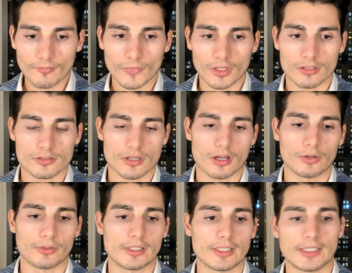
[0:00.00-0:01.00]

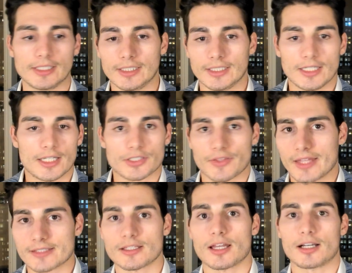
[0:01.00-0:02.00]
So
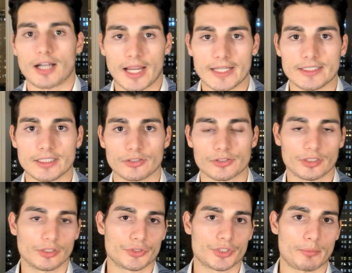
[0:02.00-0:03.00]
that's not an ideal
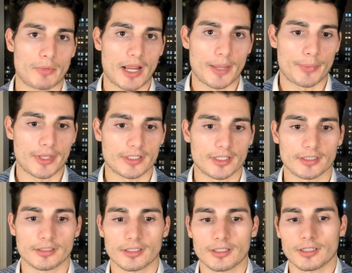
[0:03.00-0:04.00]
solution in my opinion,
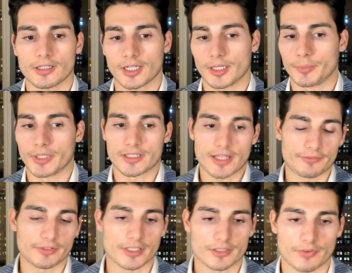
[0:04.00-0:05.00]
but it
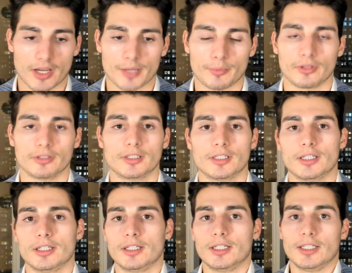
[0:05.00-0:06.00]
definitely is viable.
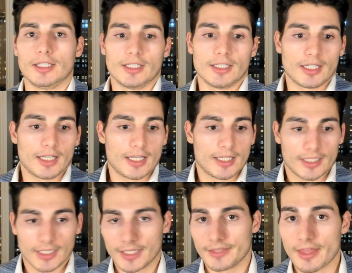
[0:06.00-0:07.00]

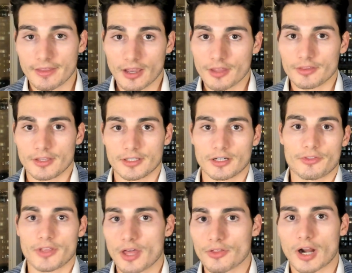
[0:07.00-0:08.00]
Then
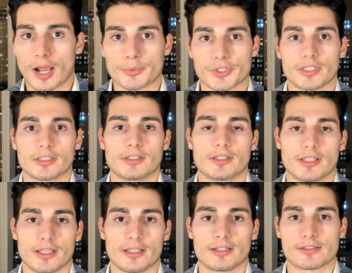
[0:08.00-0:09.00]
the other option
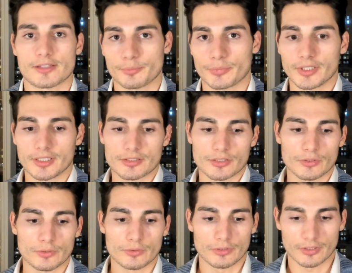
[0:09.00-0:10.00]
is simply
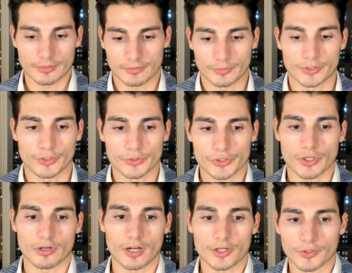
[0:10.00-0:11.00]
to reduce
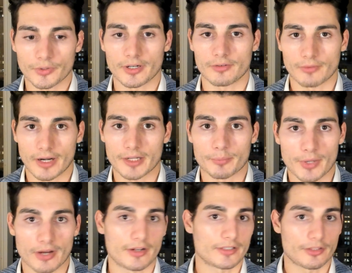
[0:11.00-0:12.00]
your underwriting
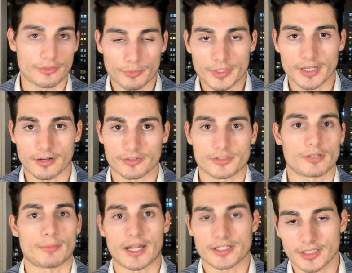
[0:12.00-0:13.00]
period to 3 years to
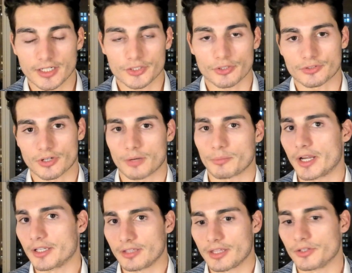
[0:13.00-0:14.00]
match the initial term, right?
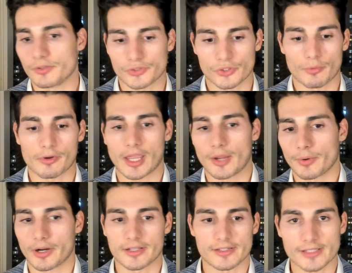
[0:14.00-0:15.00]
And then you assume, okay, we're
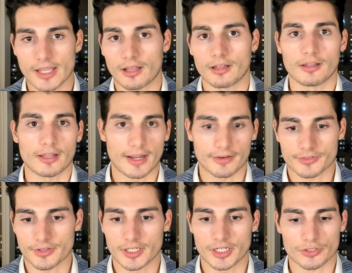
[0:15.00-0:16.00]
going to sell after
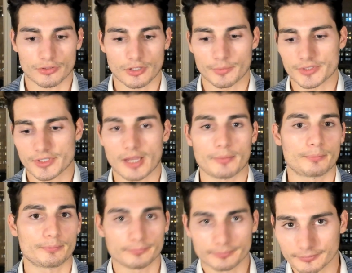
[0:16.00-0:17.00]
the initial term is
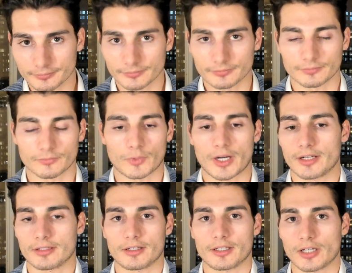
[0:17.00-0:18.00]
up,
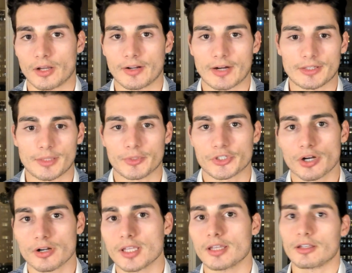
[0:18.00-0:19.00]
right? Around that
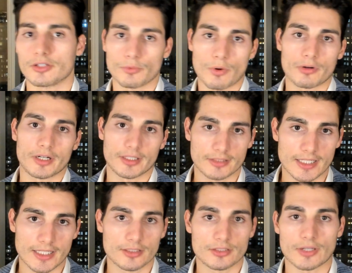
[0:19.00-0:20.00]
maturity, and you won't
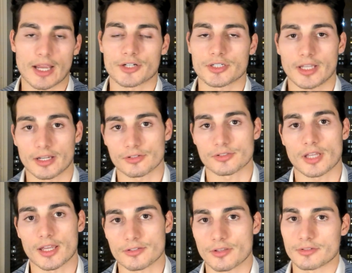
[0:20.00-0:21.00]
need to actually
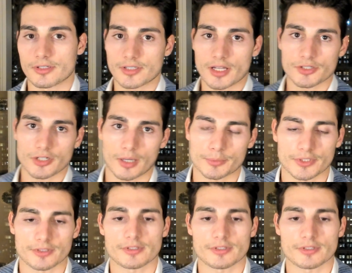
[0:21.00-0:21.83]
exercise those extension options.